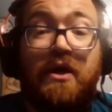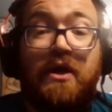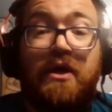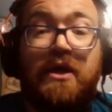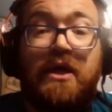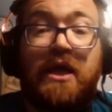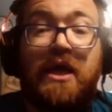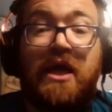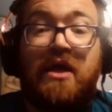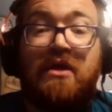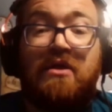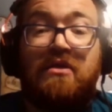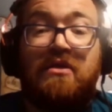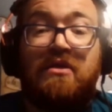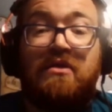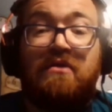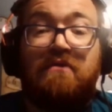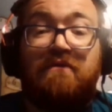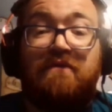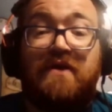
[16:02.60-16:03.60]
and the
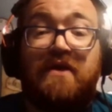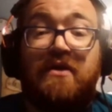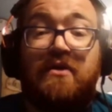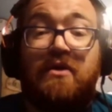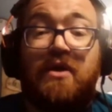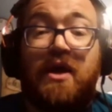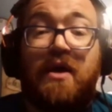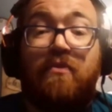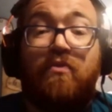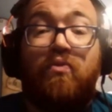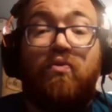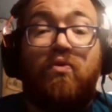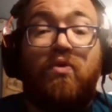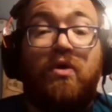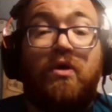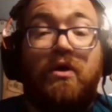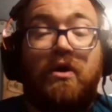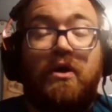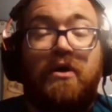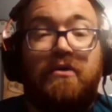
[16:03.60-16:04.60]
Vietnam
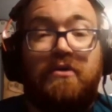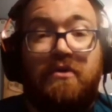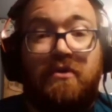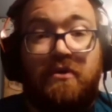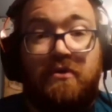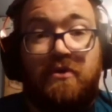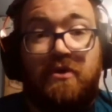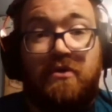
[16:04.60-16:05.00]
War and